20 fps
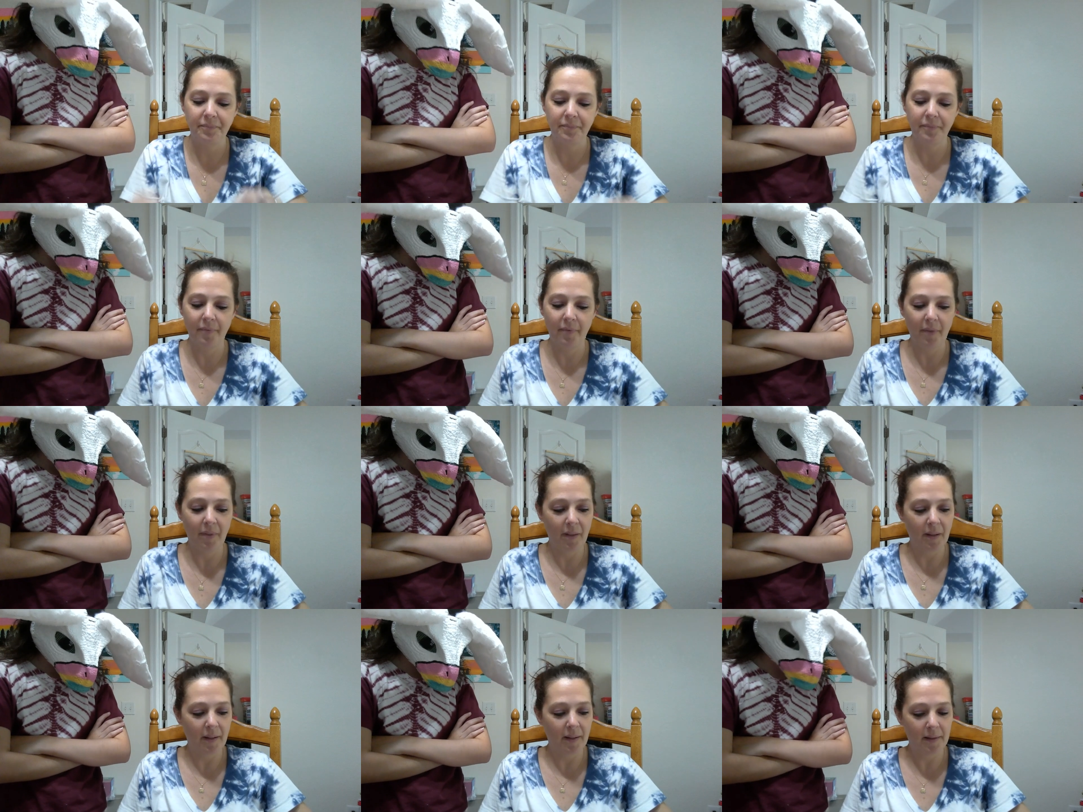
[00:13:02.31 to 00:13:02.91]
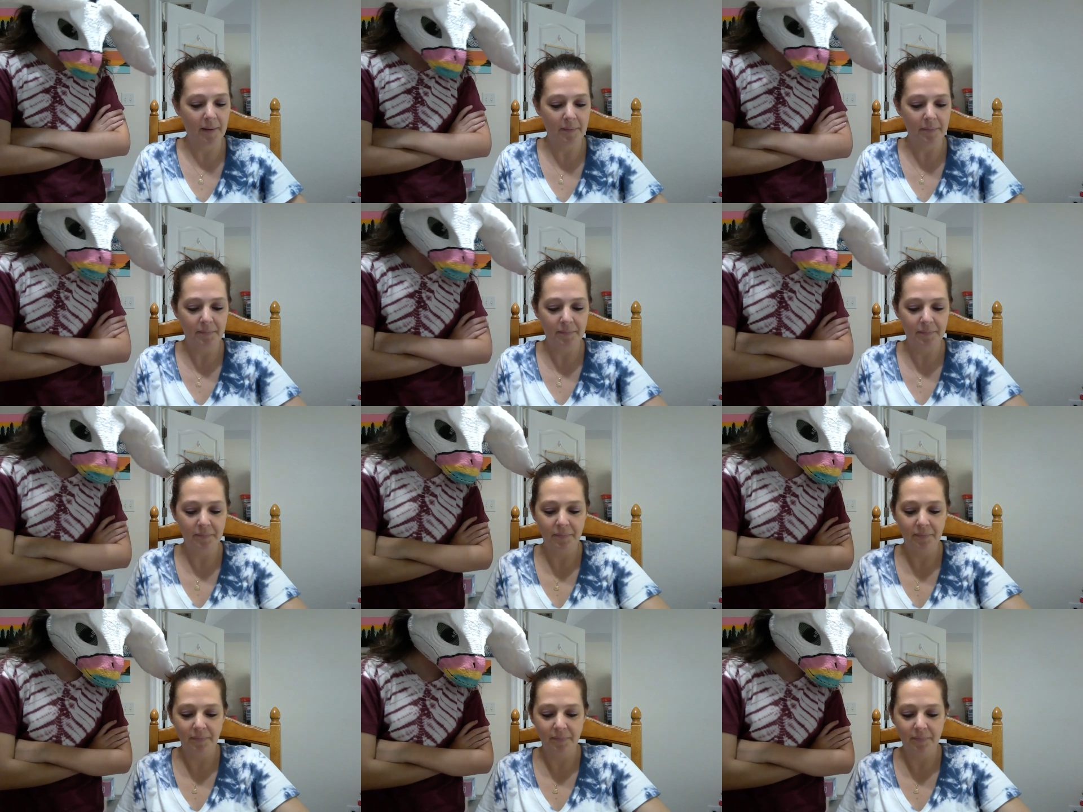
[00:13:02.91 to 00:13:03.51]

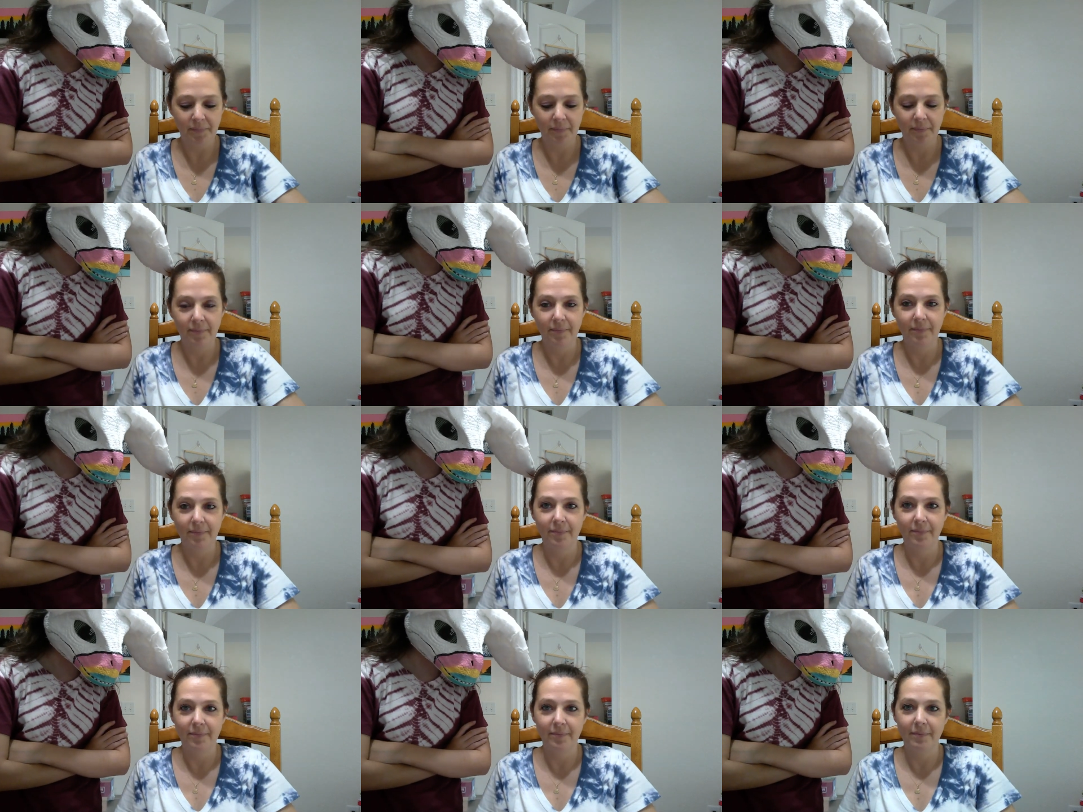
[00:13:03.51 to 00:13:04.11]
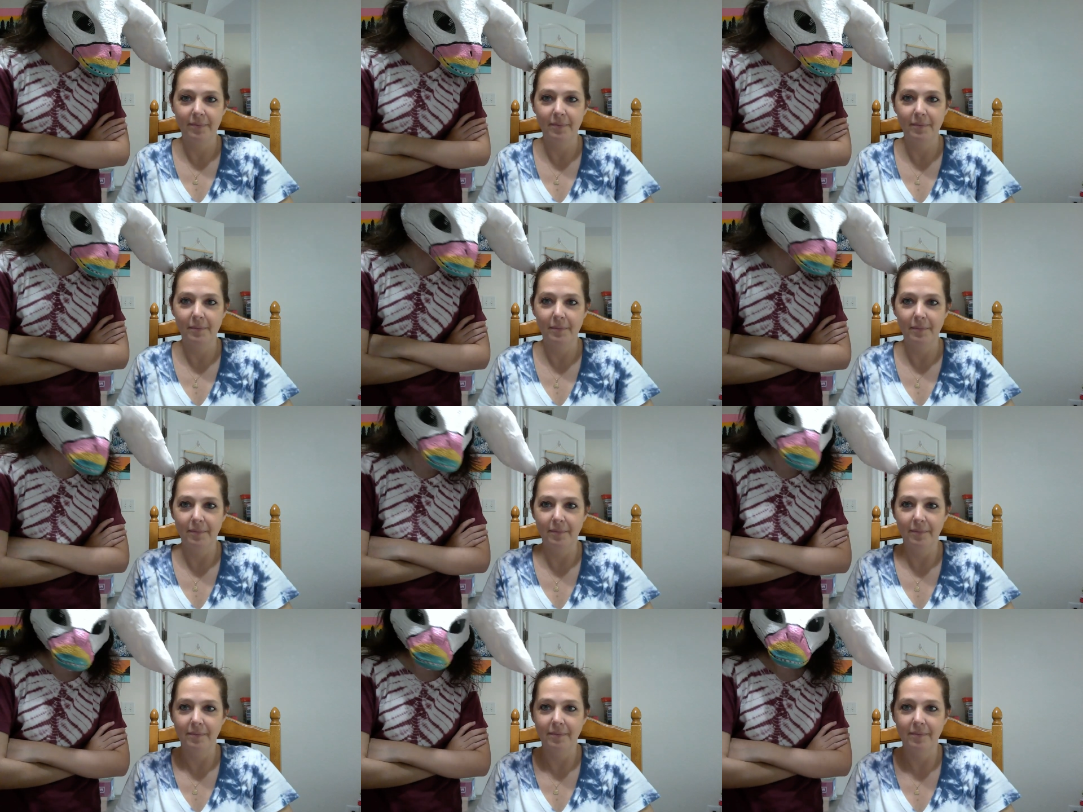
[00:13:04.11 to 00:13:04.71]

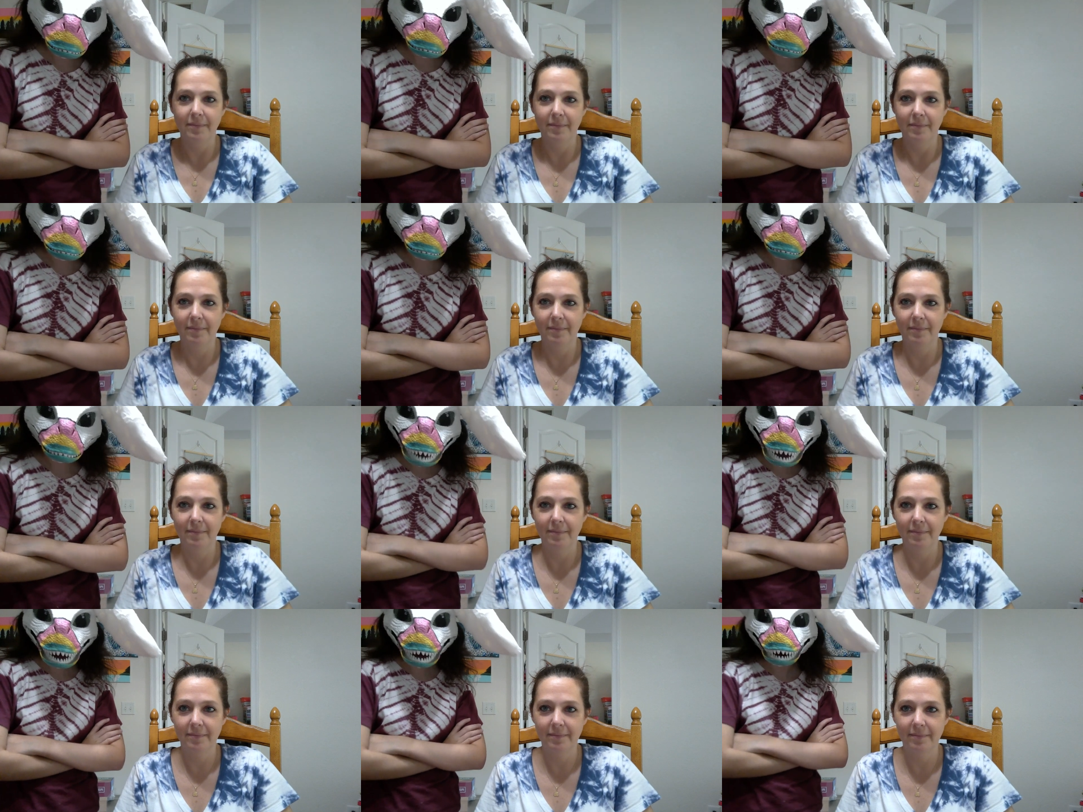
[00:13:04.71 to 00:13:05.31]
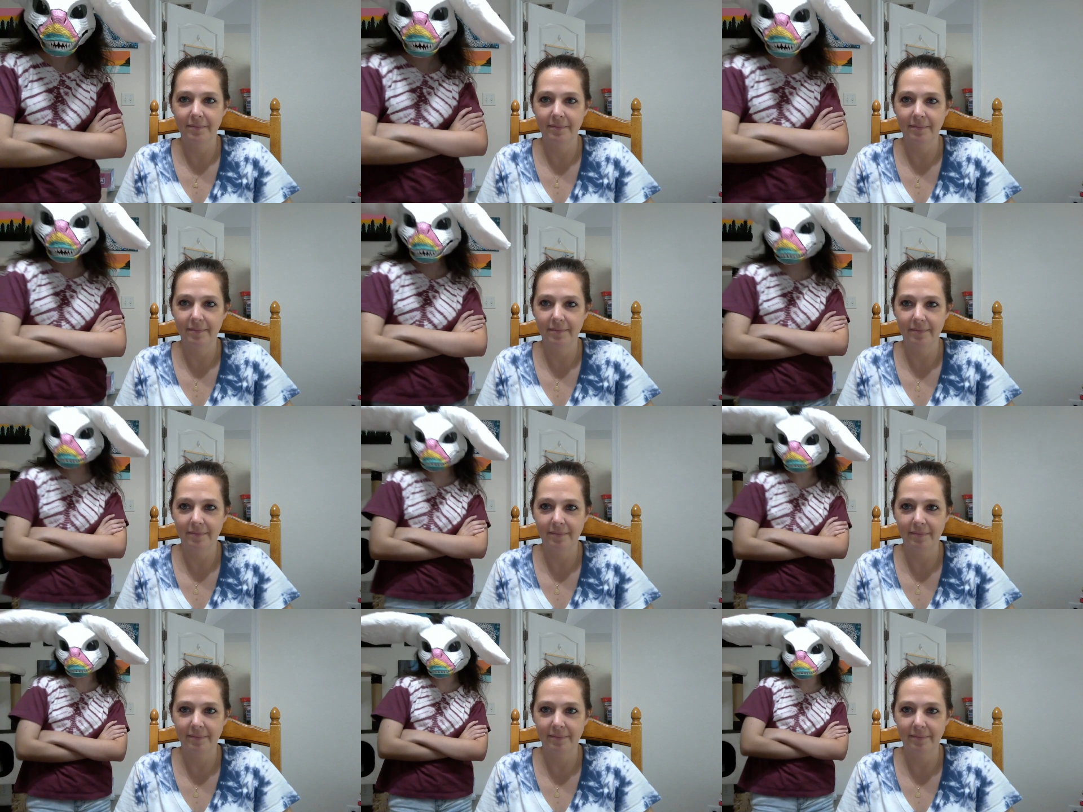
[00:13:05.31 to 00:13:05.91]

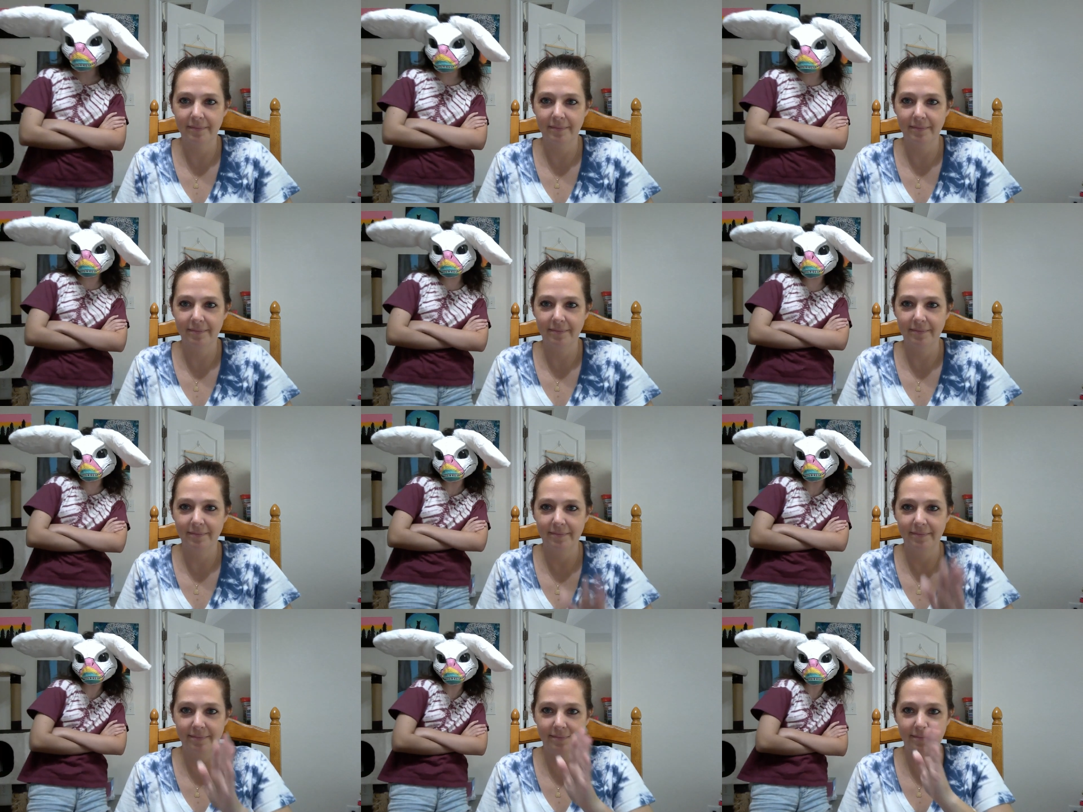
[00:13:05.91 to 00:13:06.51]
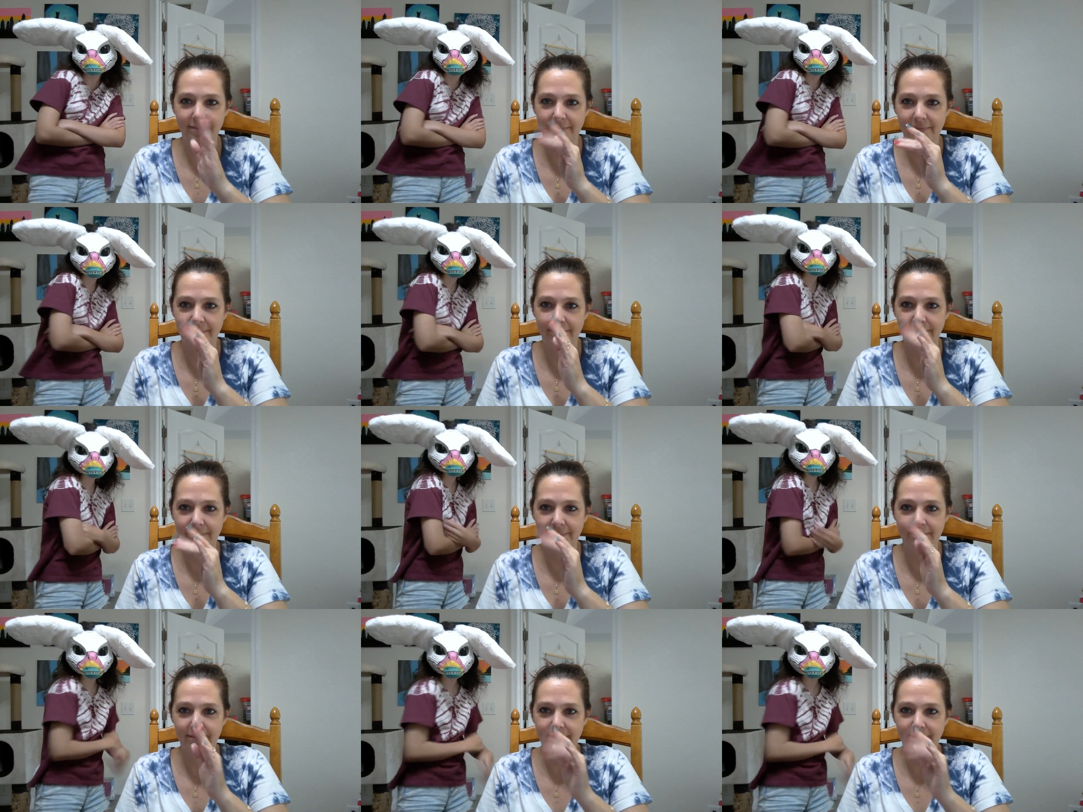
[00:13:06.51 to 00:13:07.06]
(silence)